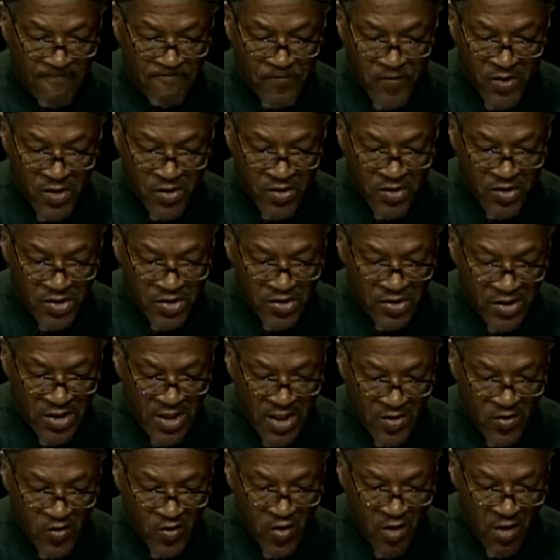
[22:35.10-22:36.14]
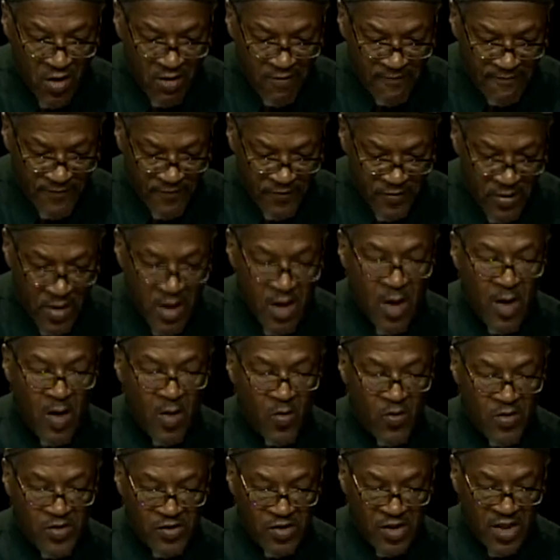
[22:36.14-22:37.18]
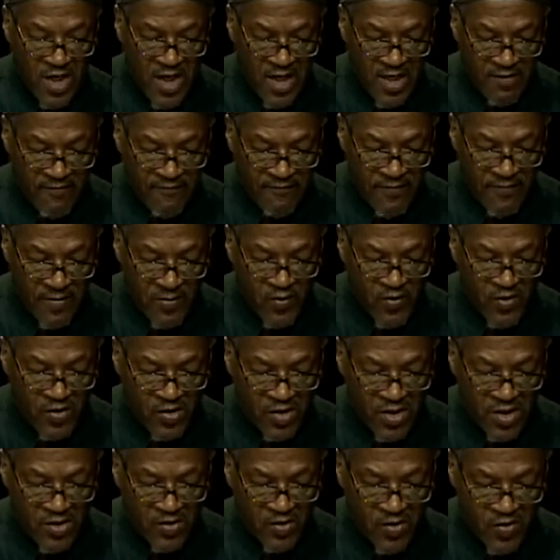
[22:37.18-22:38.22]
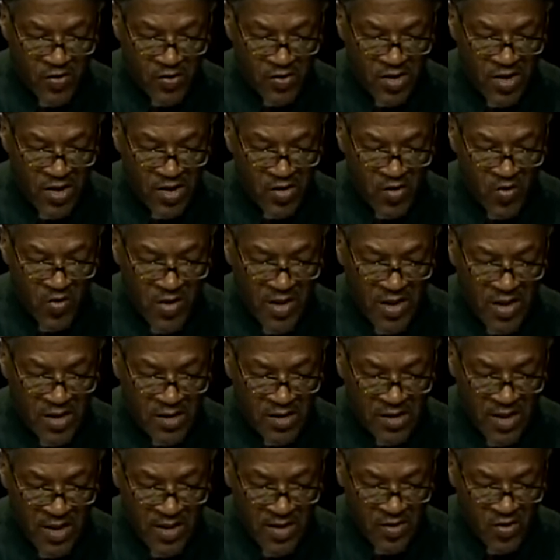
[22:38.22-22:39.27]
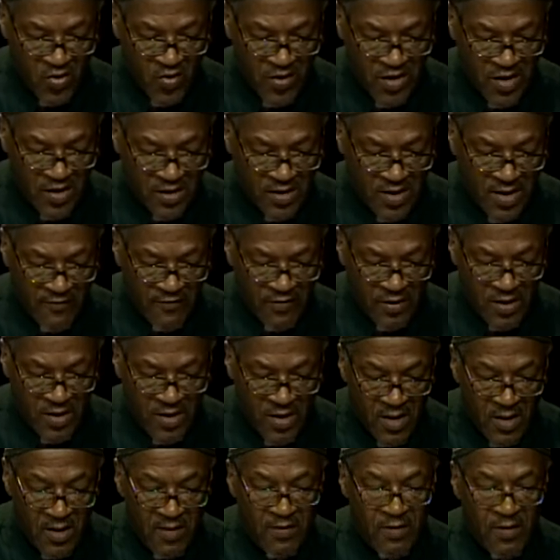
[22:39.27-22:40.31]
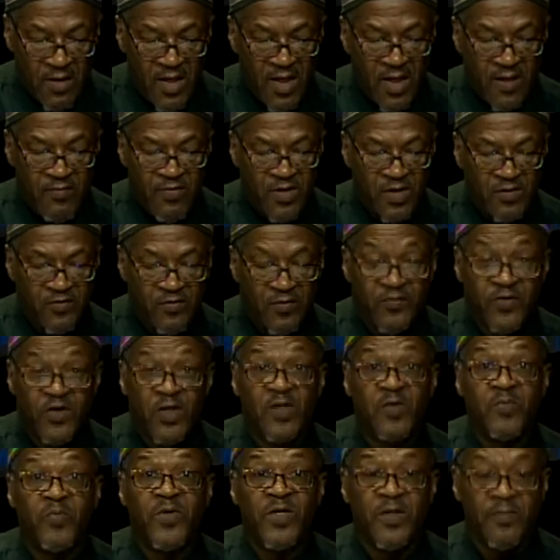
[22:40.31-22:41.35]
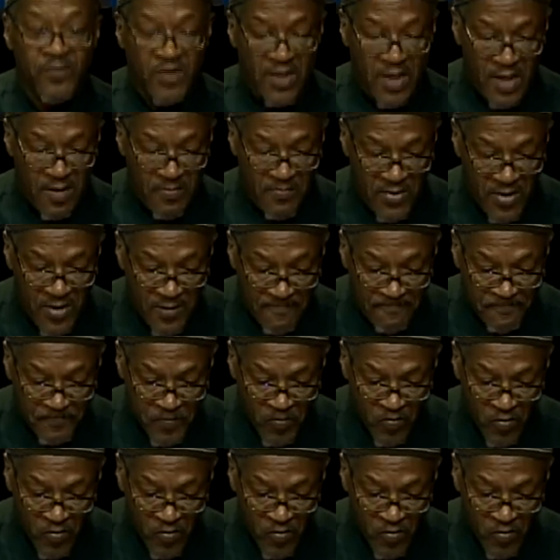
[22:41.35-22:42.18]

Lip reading: scheduled offered Wednesday night, February 6th, 13th, 20th, and 27th, evenings from 6 p.m. to 8 p.m.